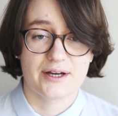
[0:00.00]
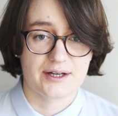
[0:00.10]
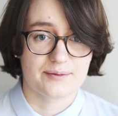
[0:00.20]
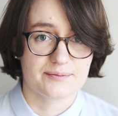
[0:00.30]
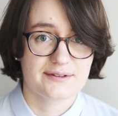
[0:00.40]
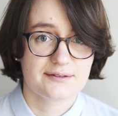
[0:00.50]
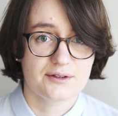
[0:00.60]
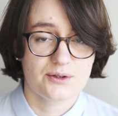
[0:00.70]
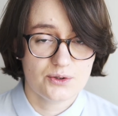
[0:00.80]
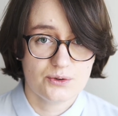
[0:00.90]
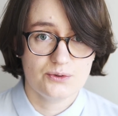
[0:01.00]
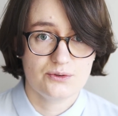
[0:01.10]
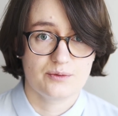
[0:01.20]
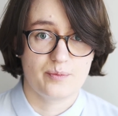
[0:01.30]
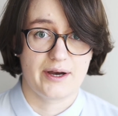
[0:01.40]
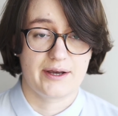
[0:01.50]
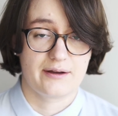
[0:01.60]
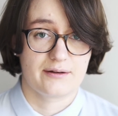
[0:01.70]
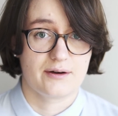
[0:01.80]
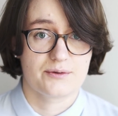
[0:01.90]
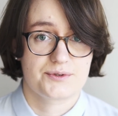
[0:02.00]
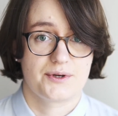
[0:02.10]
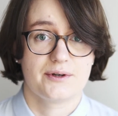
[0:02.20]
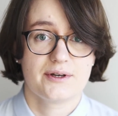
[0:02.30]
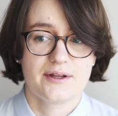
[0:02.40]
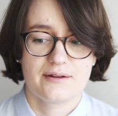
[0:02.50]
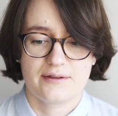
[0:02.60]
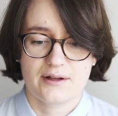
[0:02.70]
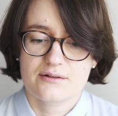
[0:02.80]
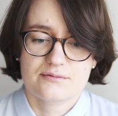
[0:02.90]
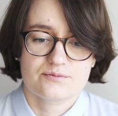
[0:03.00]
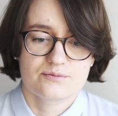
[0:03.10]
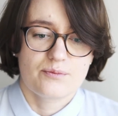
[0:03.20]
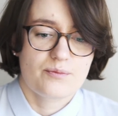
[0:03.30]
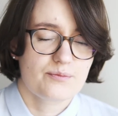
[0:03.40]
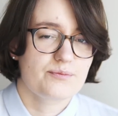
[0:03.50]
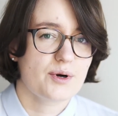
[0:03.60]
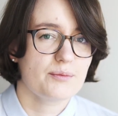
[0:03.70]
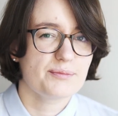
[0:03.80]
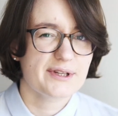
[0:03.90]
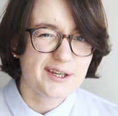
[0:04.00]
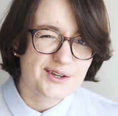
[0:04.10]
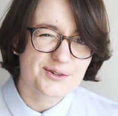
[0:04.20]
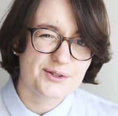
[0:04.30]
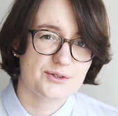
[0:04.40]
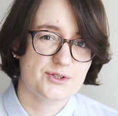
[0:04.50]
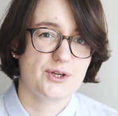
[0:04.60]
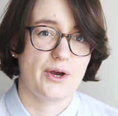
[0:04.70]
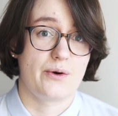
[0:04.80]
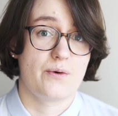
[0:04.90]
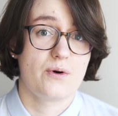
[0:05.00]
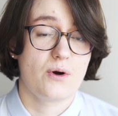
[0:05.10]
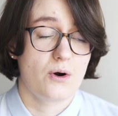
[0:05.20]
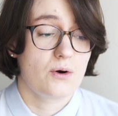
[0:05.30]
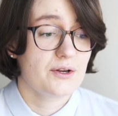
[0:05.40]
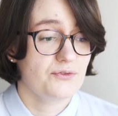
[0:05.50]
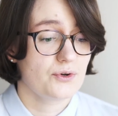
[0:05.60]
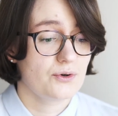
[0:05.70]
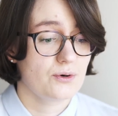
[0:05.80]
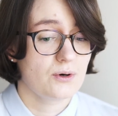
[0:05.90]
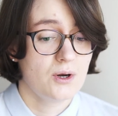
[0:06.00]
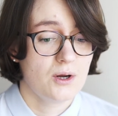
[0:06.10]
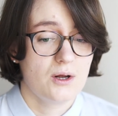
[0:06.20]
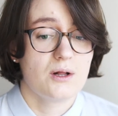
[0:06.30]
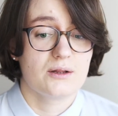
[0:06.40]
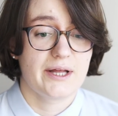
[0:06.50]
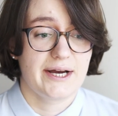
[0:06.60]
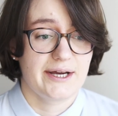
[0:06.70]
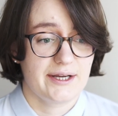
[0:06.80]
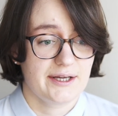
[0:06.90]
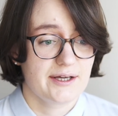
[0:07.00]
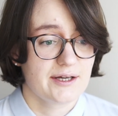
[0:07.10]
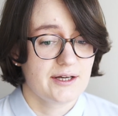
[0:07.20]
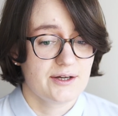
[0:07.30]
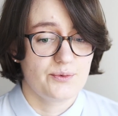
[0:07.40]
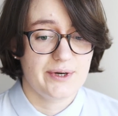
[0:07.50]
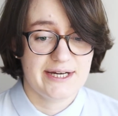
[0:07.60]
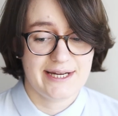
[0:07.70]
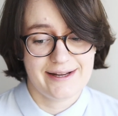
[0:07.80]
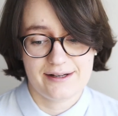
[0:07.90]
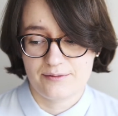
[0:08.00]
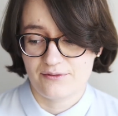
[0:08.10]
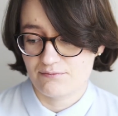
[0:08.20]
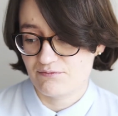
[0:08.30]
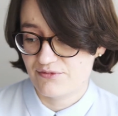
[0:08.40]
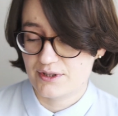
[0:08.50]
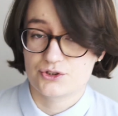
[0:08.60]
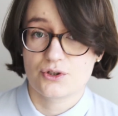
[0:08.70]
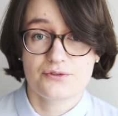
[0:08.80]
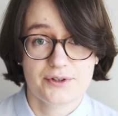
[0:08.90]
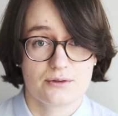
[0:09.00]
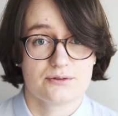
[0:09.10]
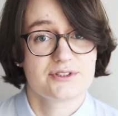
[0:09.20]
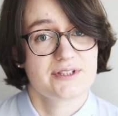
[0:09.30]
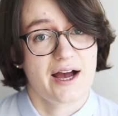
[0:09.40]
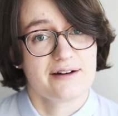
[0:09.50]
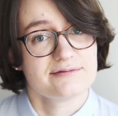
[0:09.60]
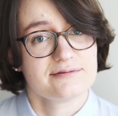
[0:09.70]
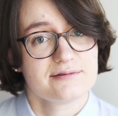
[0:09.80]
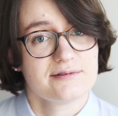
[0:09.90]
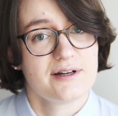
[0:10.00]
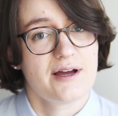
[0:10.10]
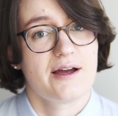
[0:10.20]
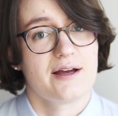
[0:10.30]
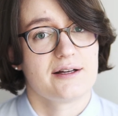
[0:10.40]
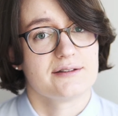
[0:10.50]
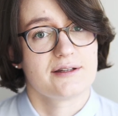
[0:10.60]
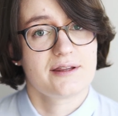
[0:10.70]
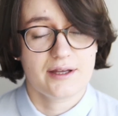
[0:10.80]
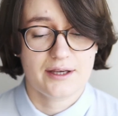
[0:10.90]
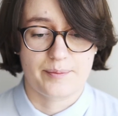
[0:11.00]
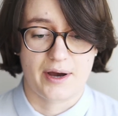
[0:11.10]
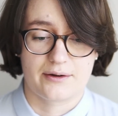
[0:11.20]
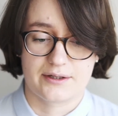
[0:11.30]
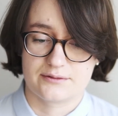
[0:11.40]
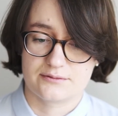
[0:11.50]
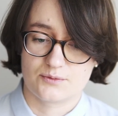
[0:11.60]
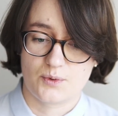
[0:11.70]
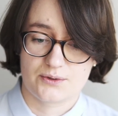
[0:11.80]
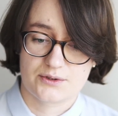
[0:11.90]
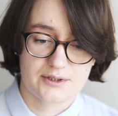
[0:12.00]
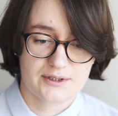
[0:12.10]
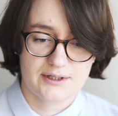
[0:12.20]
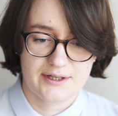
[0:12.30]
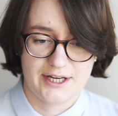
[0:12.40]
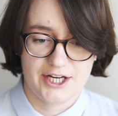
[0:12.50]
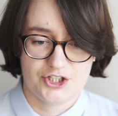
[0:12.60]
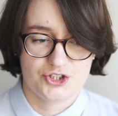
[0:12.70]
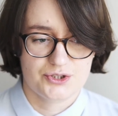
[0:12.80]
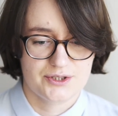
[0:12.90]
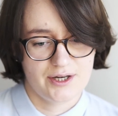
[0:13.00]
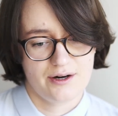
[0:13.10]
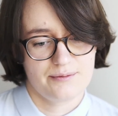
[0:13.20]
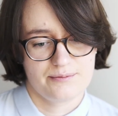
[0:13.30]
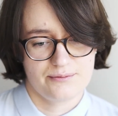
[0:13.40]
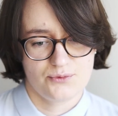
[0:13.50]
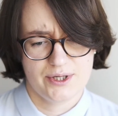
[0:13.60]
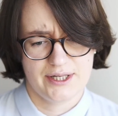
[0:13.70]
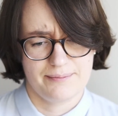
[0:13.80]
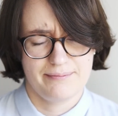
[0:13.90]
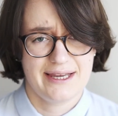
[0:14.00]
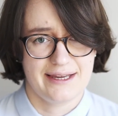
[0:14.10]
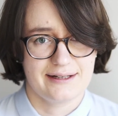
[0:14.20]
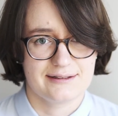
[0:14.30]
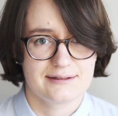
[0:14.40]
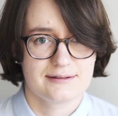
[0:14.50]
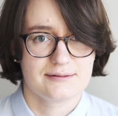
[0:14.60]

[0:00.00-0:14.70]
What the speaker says: terms used by an author, then probably you're good to go. Or if you're like reading philosophical stuff and think about it, what each term really means,